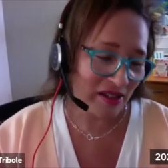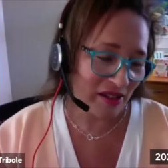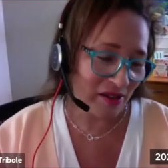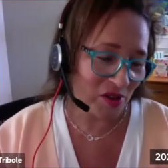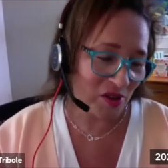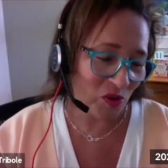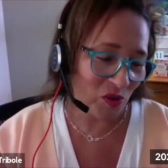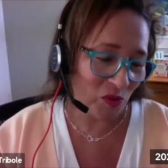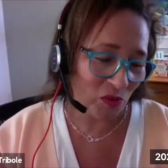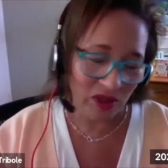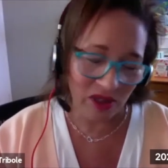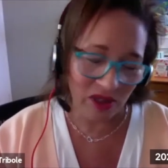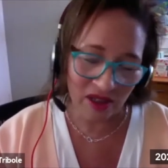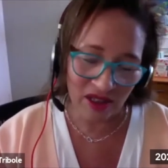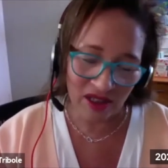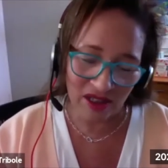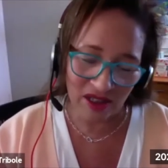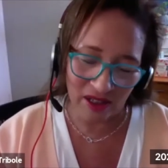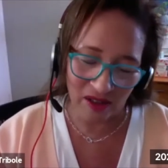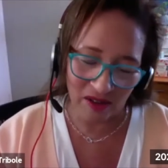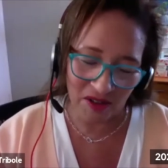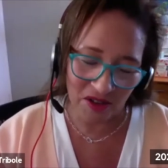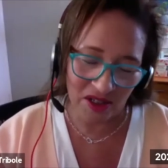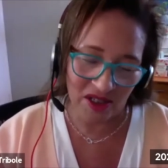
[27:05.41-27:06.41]
And so one of the
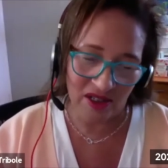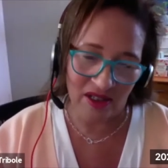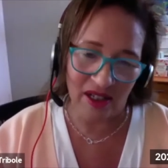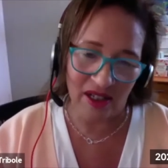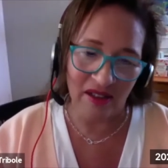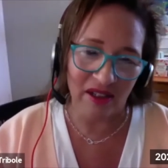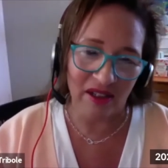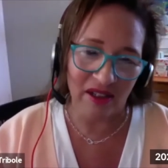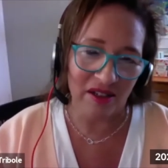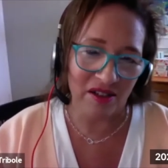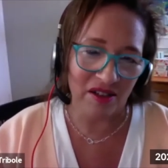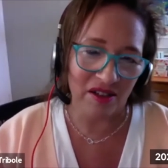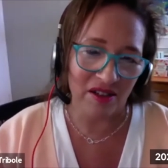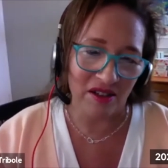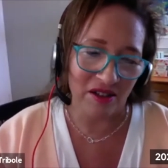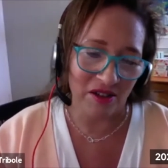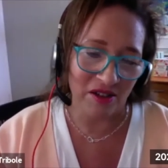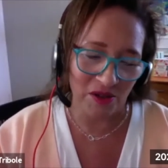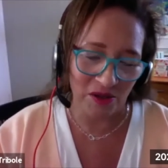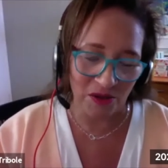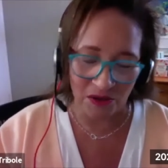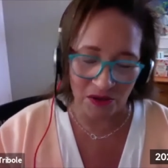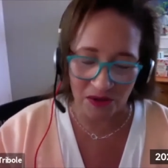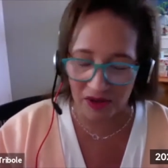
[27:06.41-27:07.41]
analogies I like to
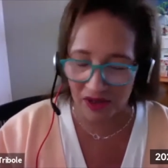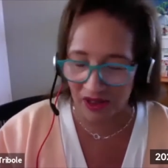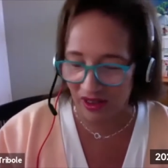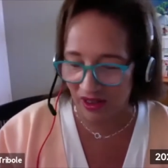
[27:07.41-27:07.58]
use